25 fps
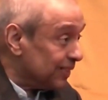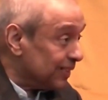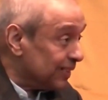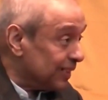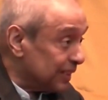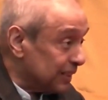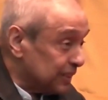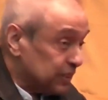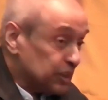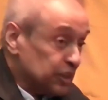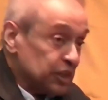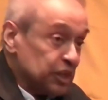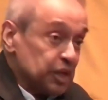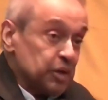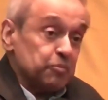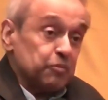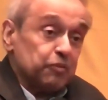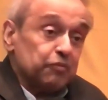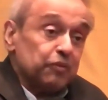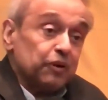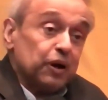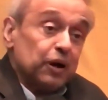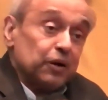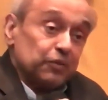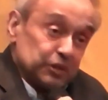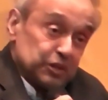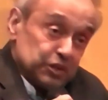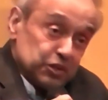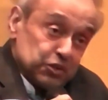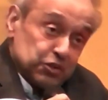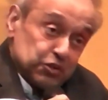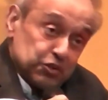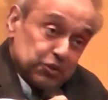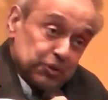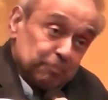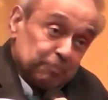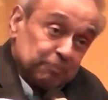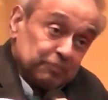in the name of our
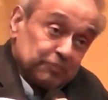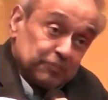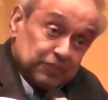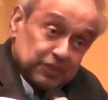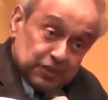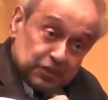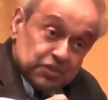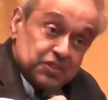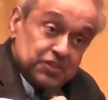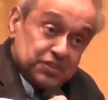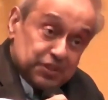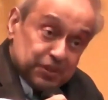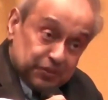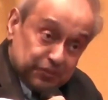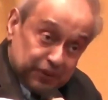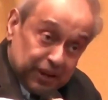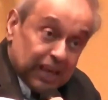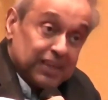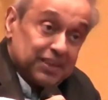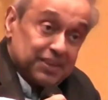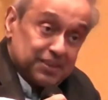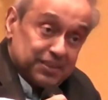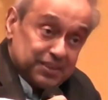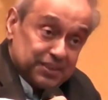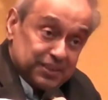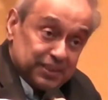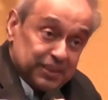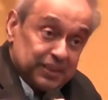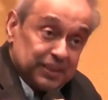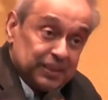religion. This is the reality.